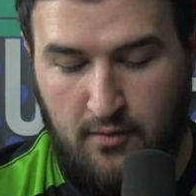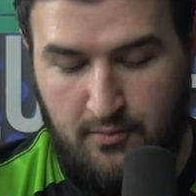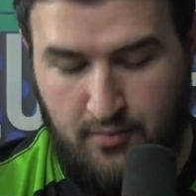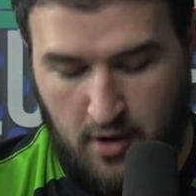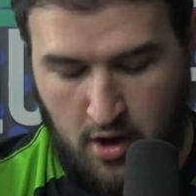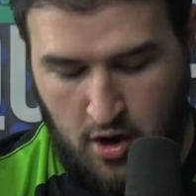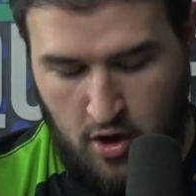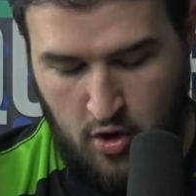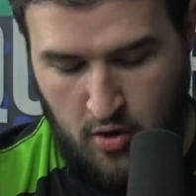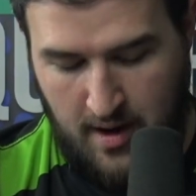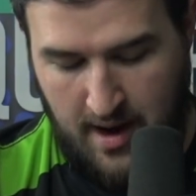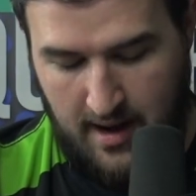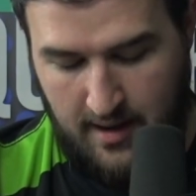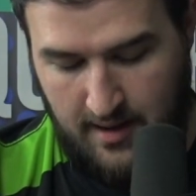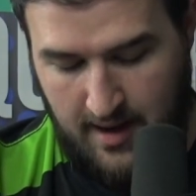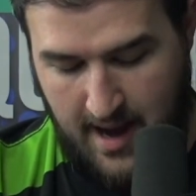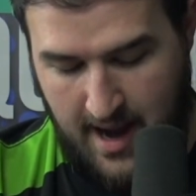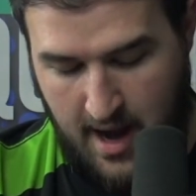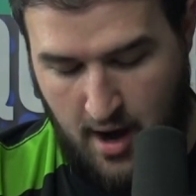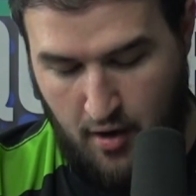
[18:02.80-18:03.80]
Bow
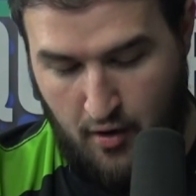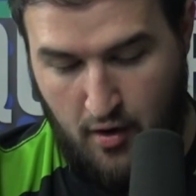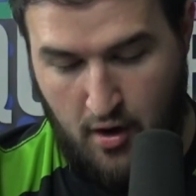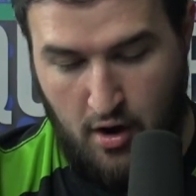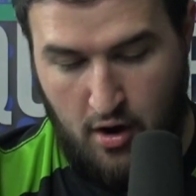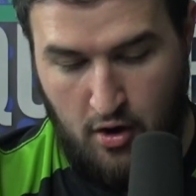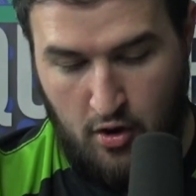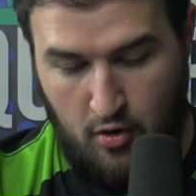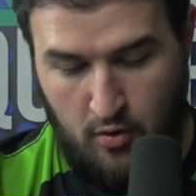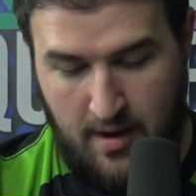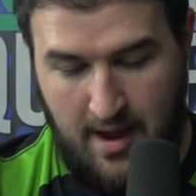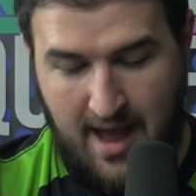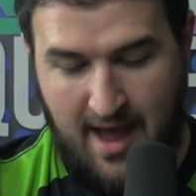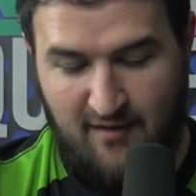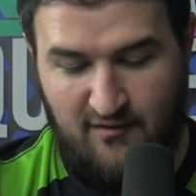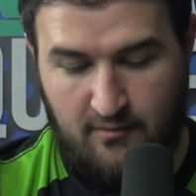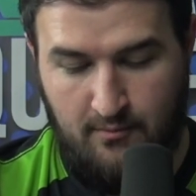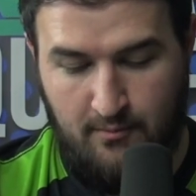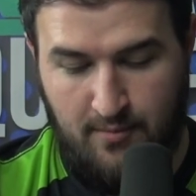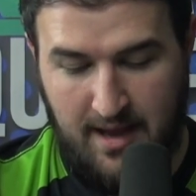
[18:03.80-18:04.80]
and Arrow. We
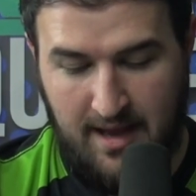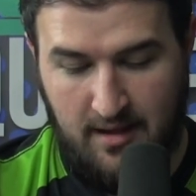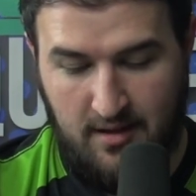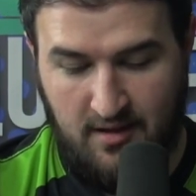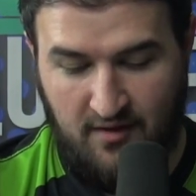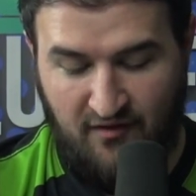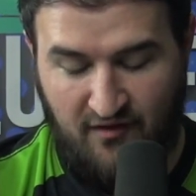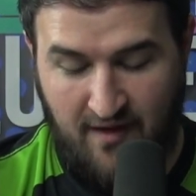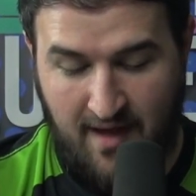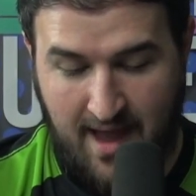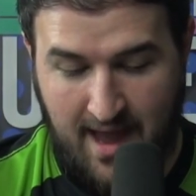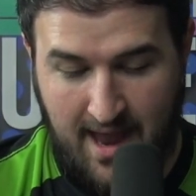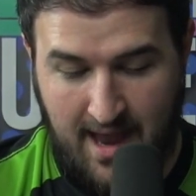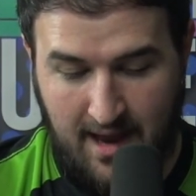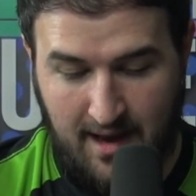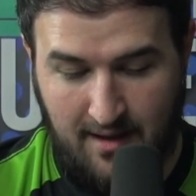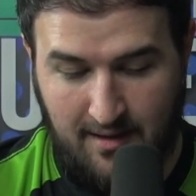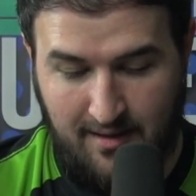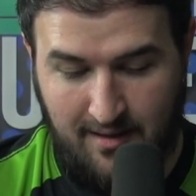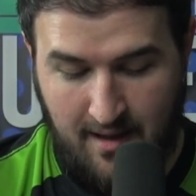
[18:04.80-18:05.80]
have Beast
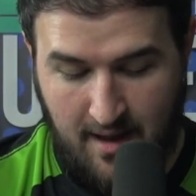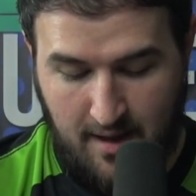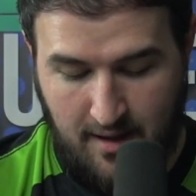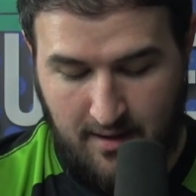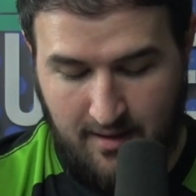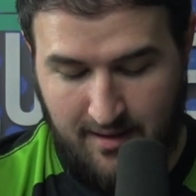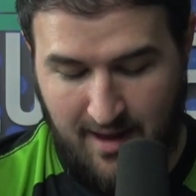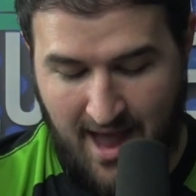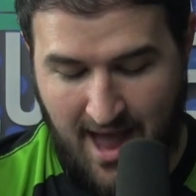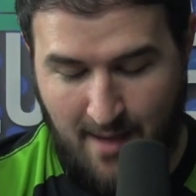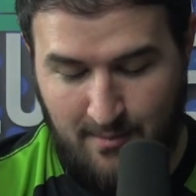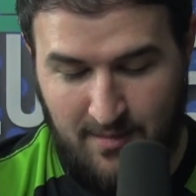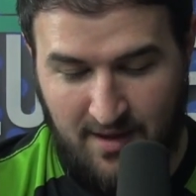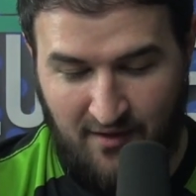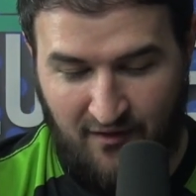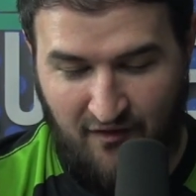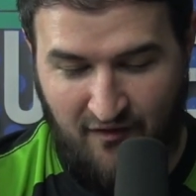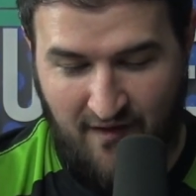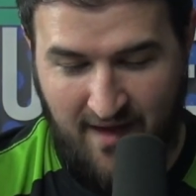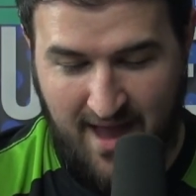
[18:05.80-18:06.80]
Fangs, Stop
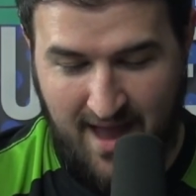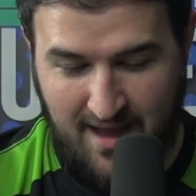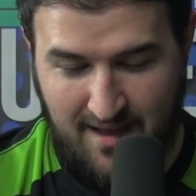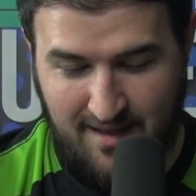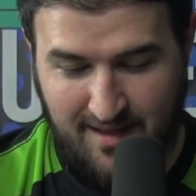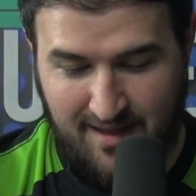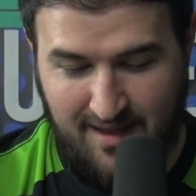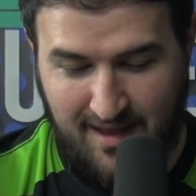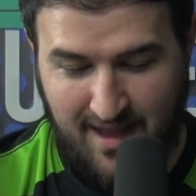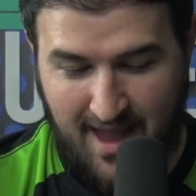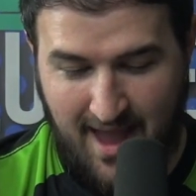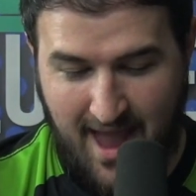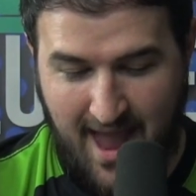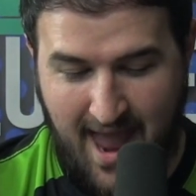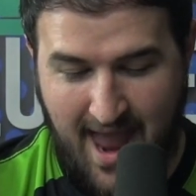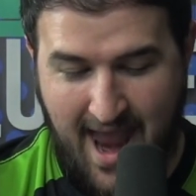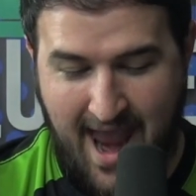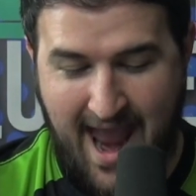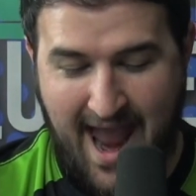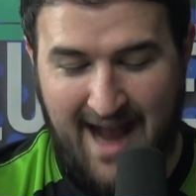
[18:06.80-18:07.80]
Defense,
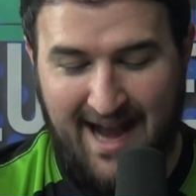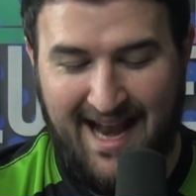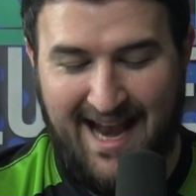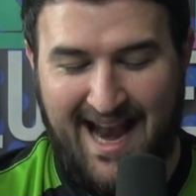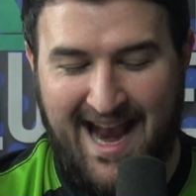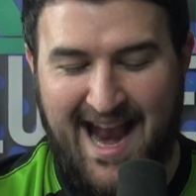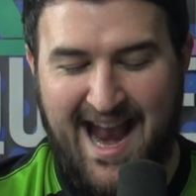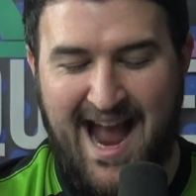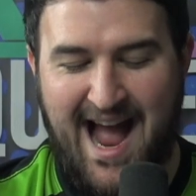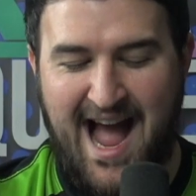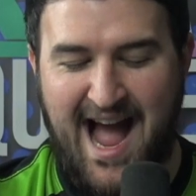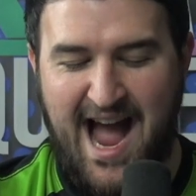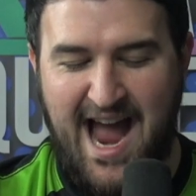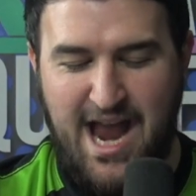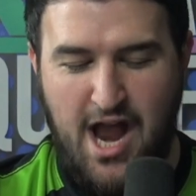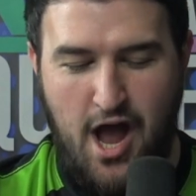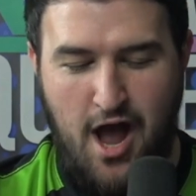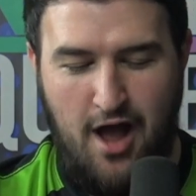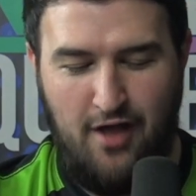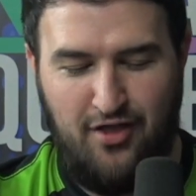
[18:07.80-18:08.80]
and
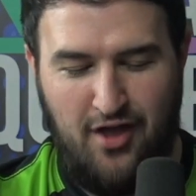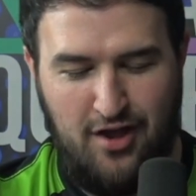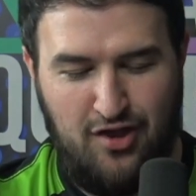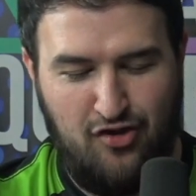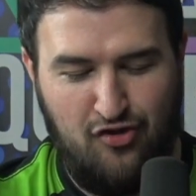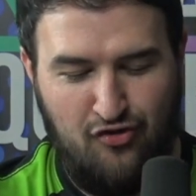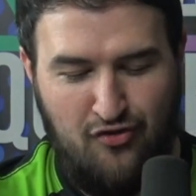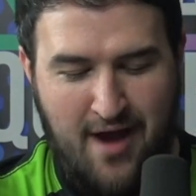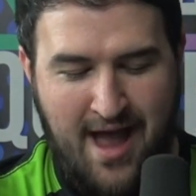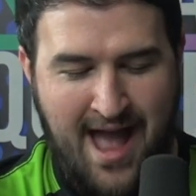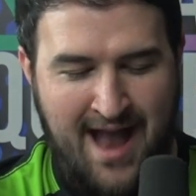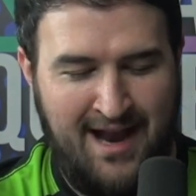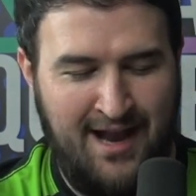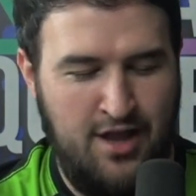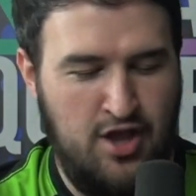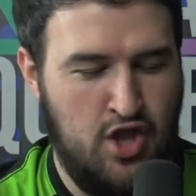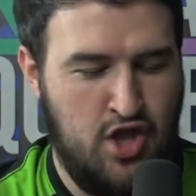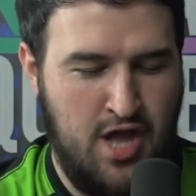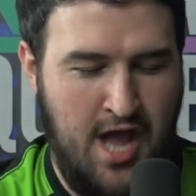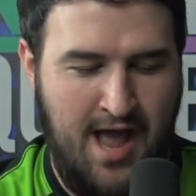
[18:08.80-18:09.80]
Gaia, the
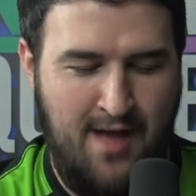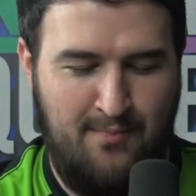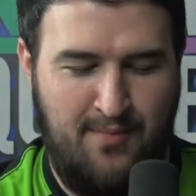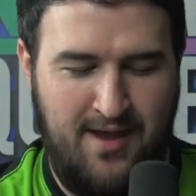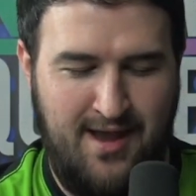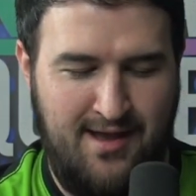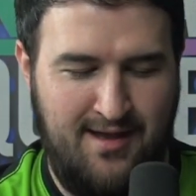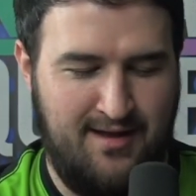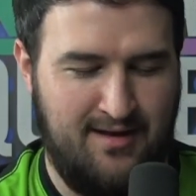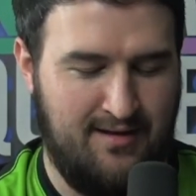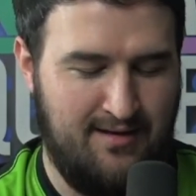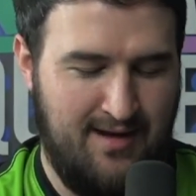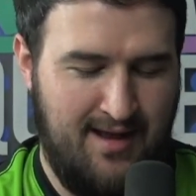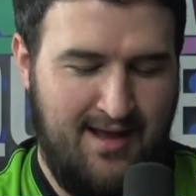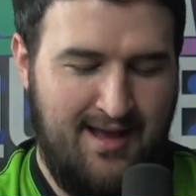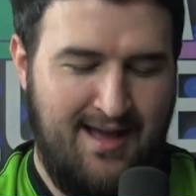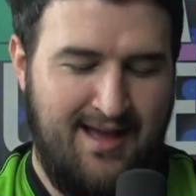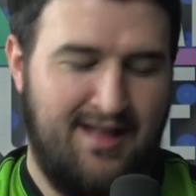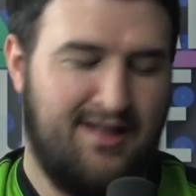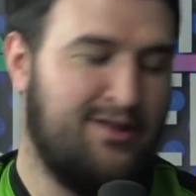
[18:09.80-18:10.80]
Dragon Champion.
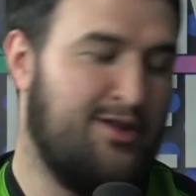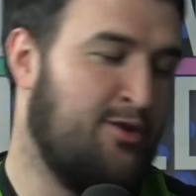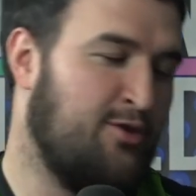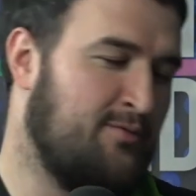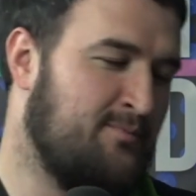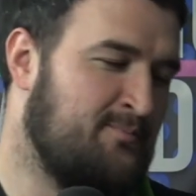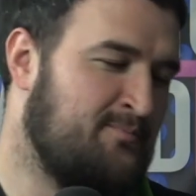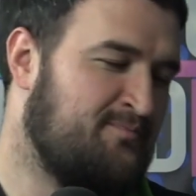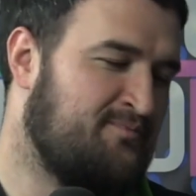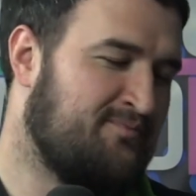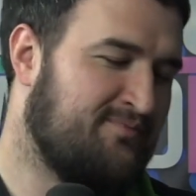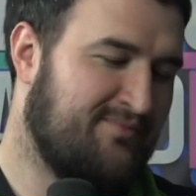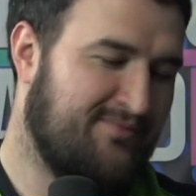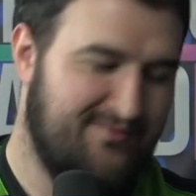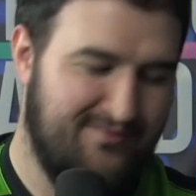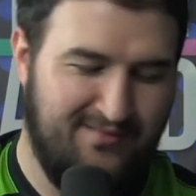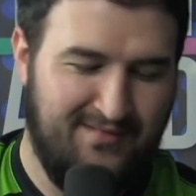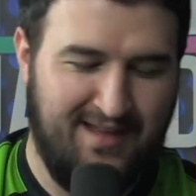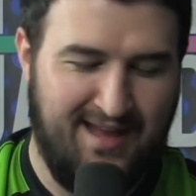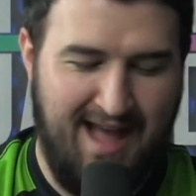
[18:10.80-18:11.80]
Dude,
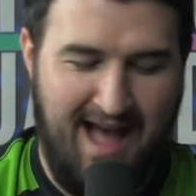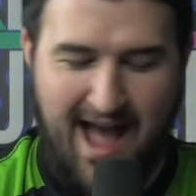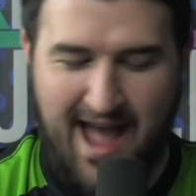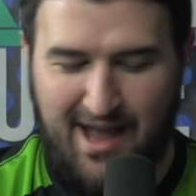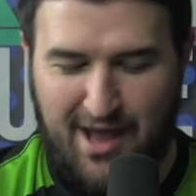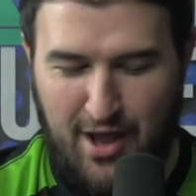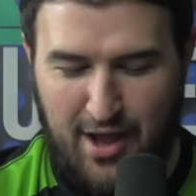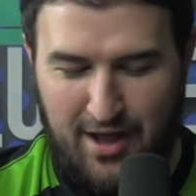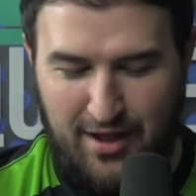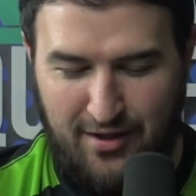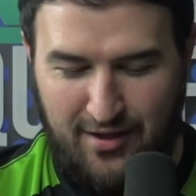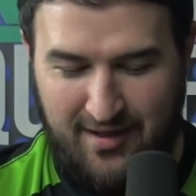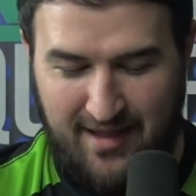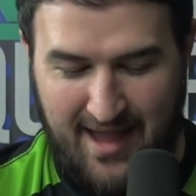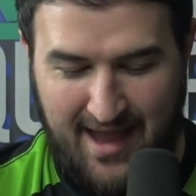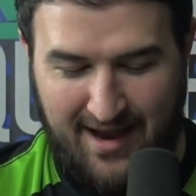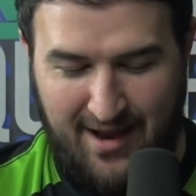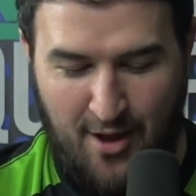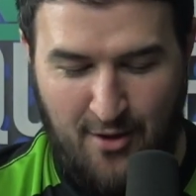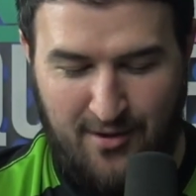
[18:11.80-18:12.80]
Gaia is
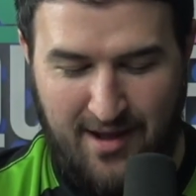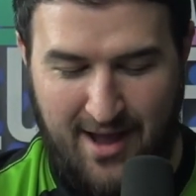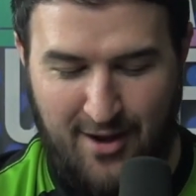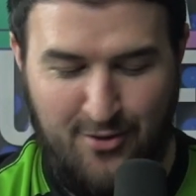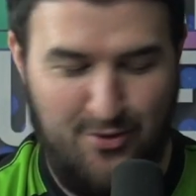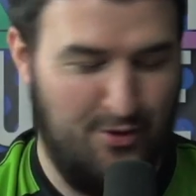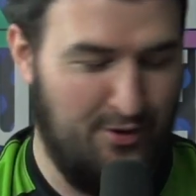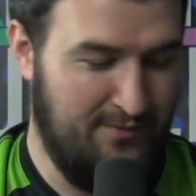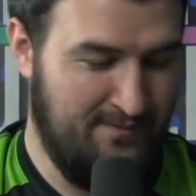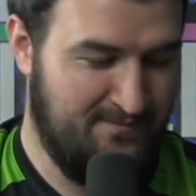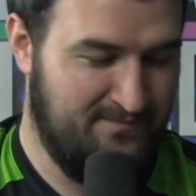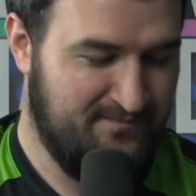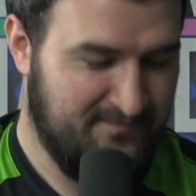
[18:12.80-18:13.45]
sick. Okay, cool.